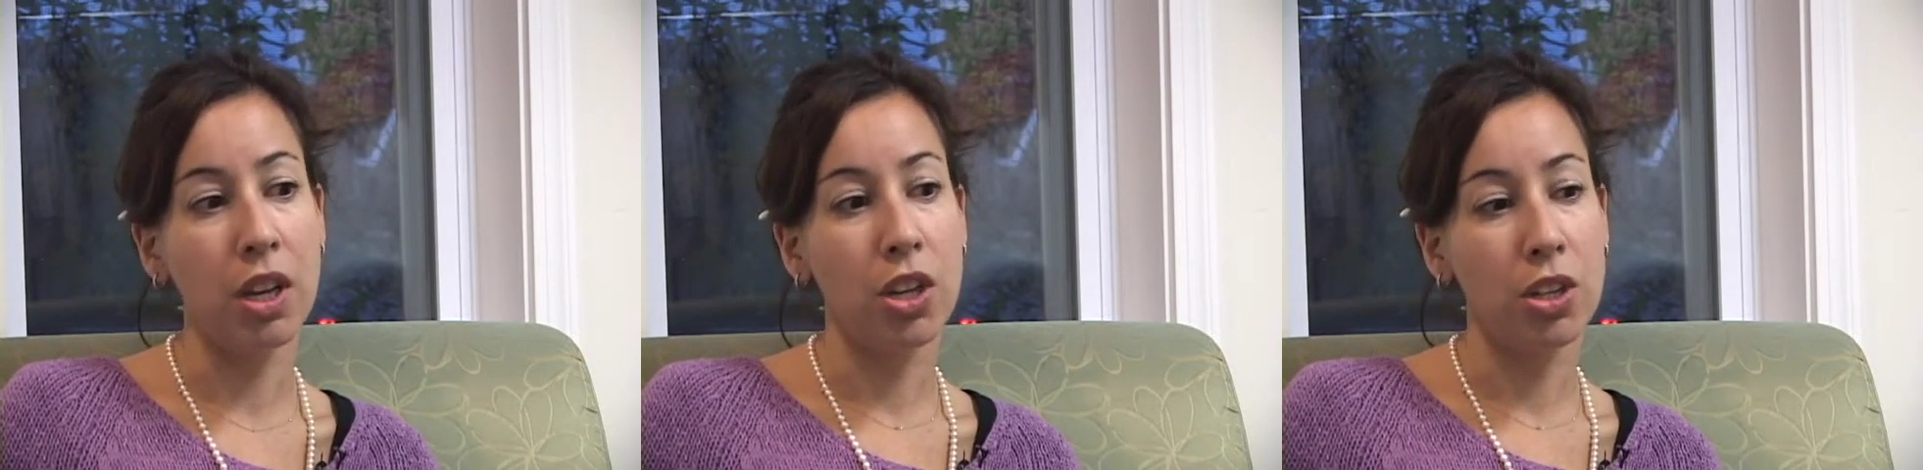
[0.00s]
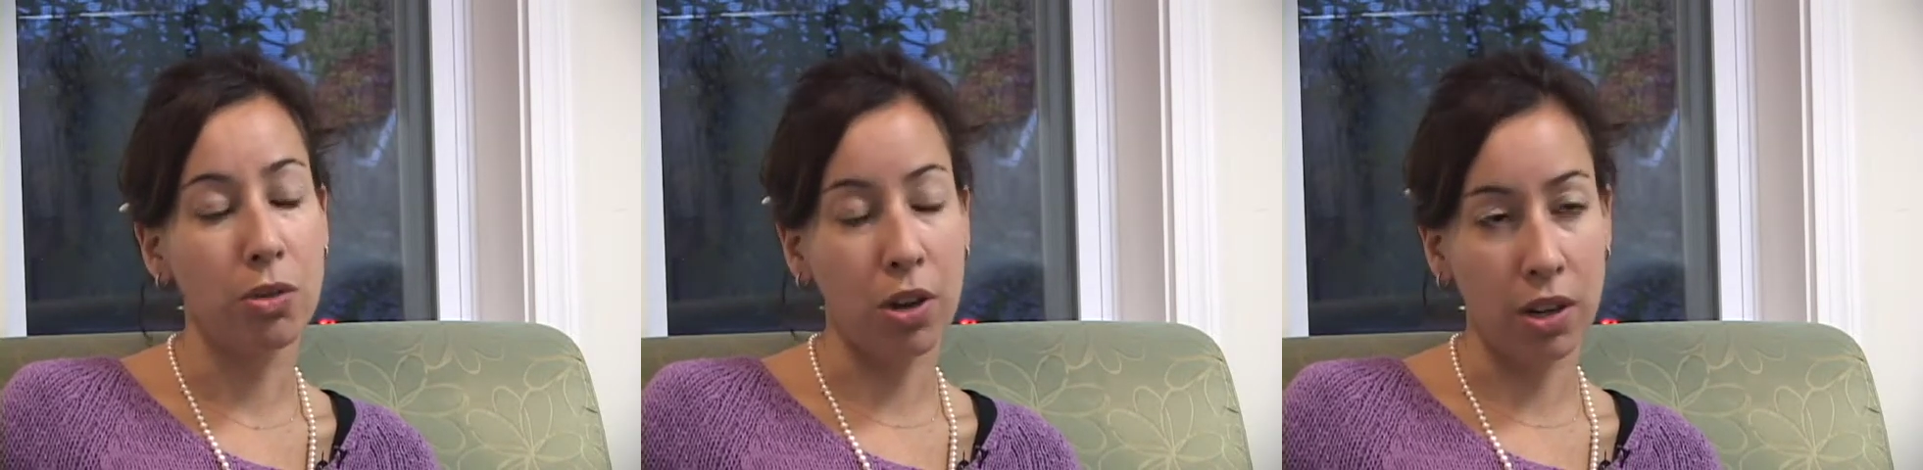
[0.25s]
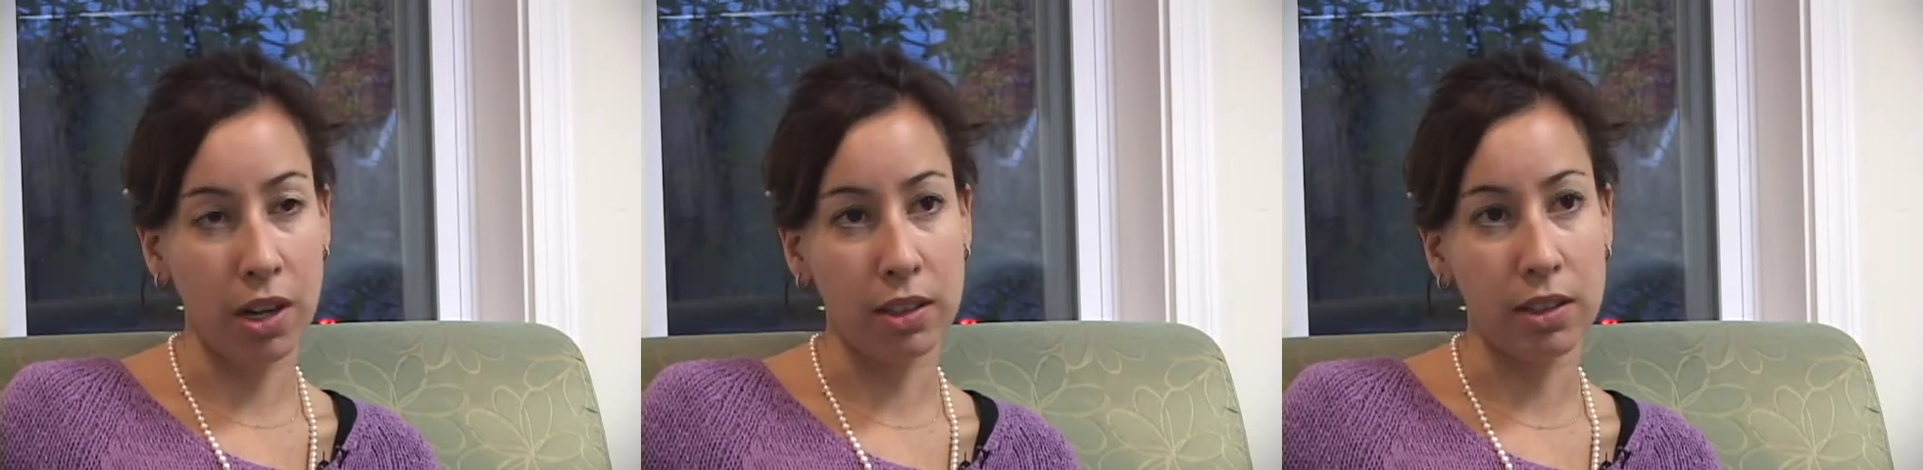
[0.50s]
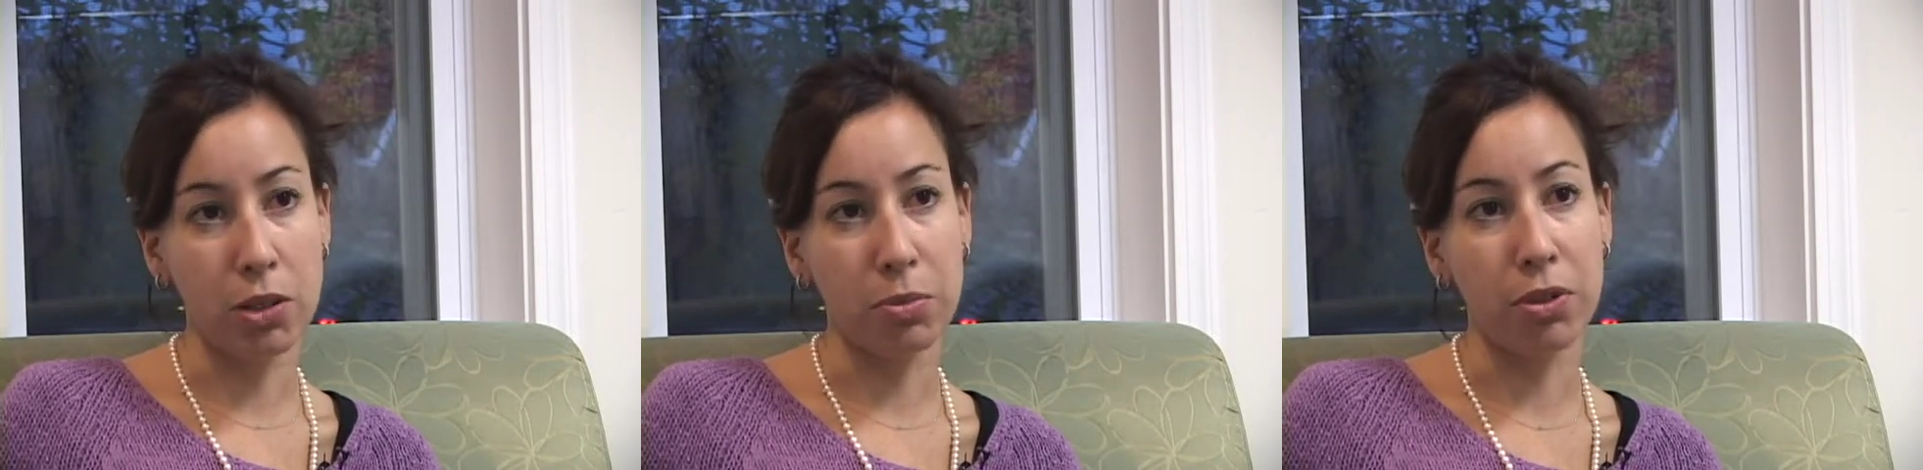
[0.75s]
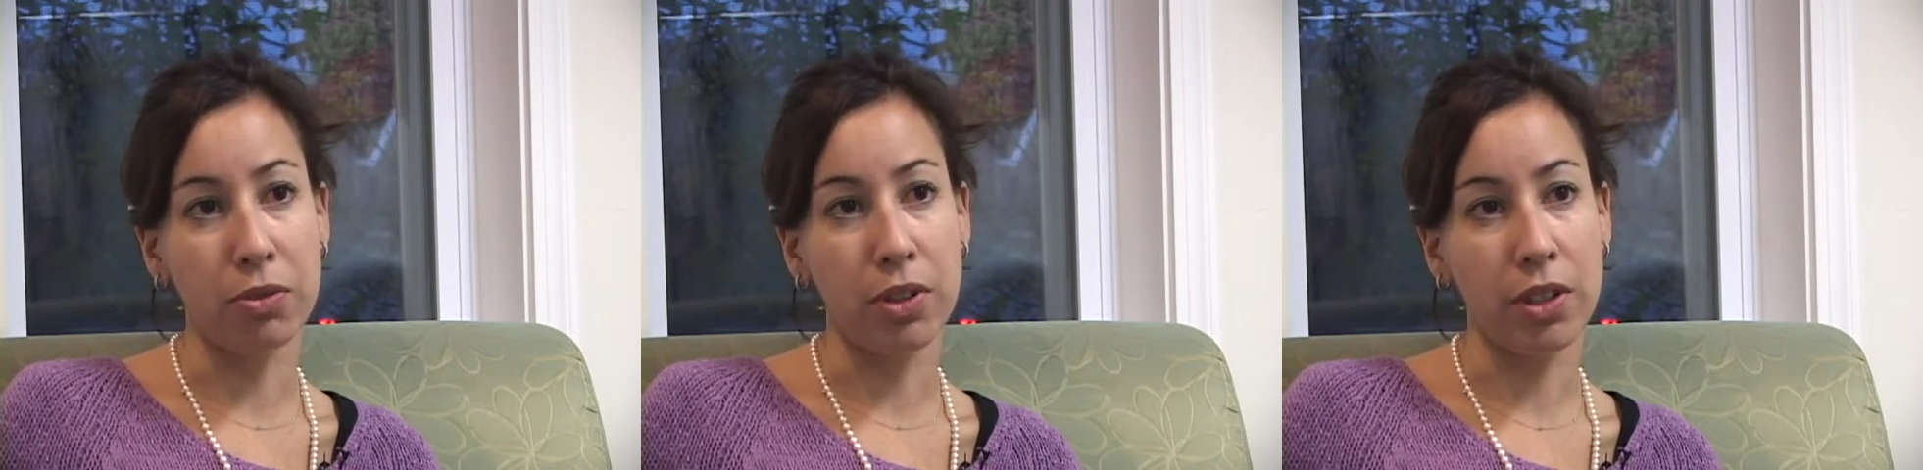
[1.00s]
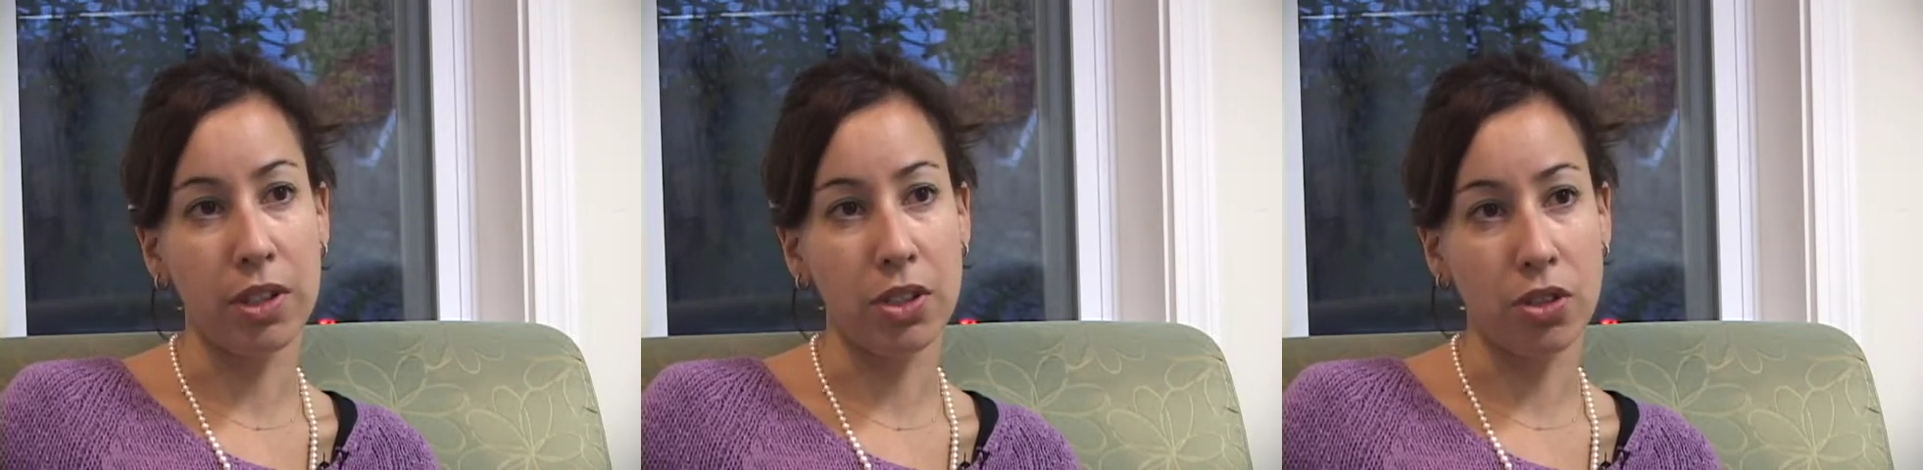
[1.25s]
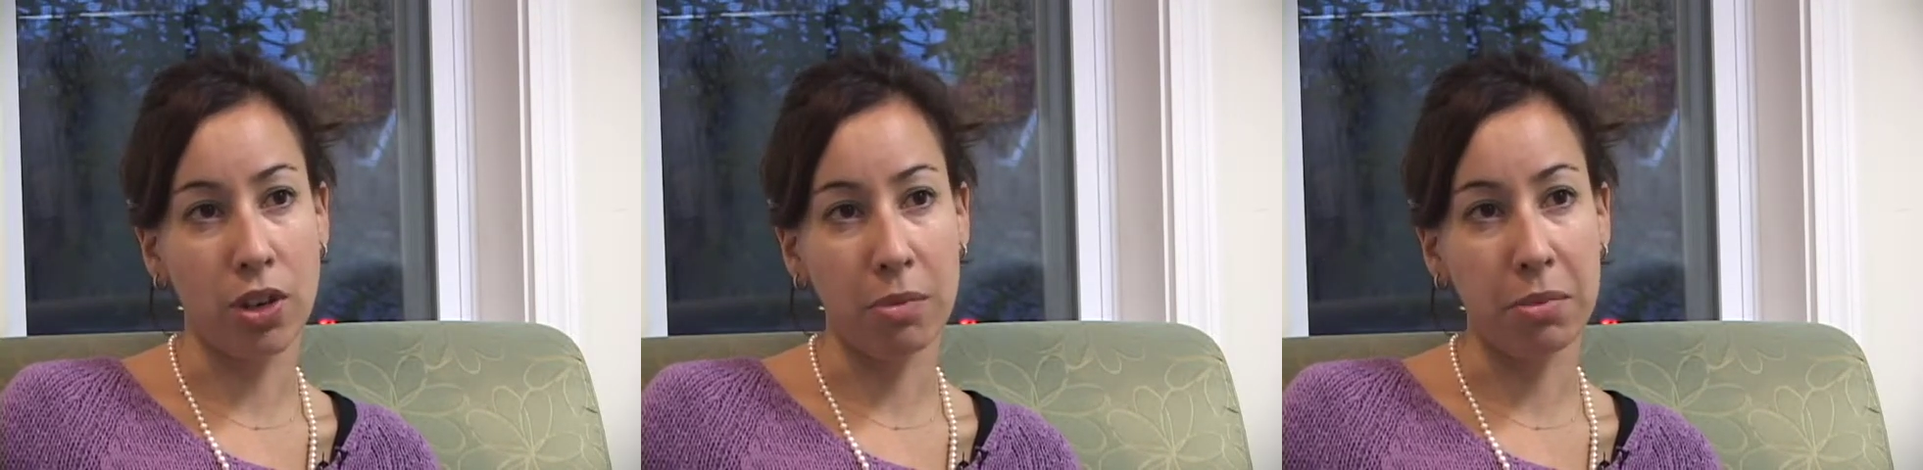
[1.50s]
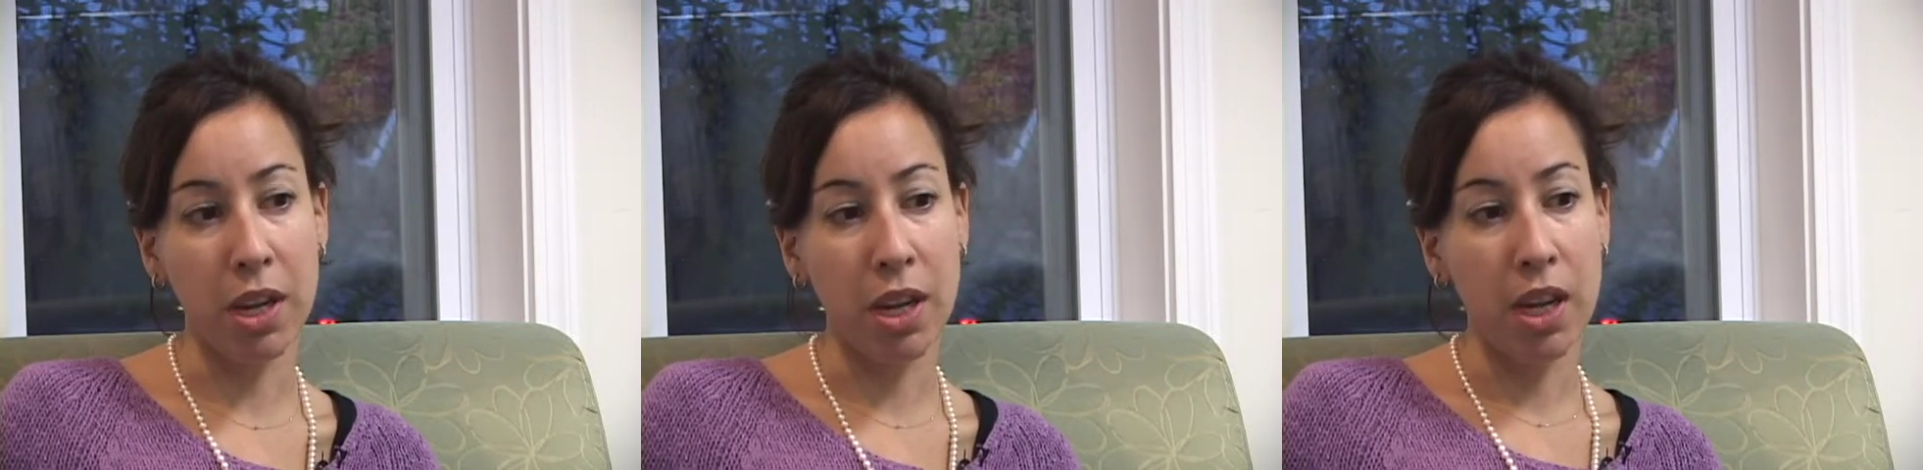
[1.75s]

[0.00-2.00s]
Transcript: you are eligible for this trip.